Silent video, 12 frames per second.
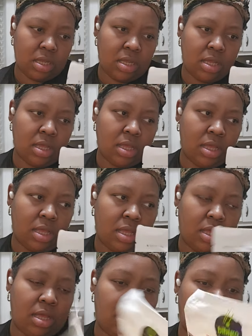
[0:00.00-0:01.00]

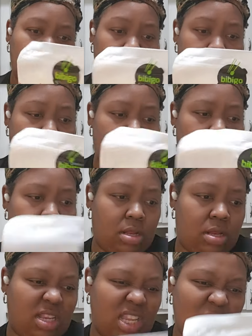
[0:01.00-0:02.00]

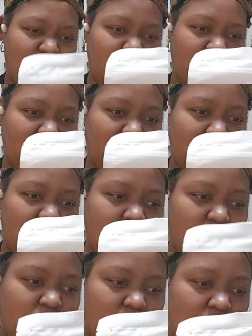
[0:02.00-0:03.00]

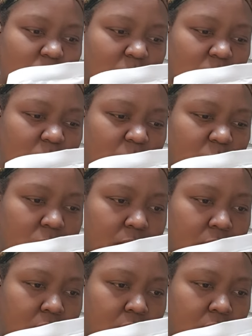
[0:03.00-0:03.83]
Nobody speaks.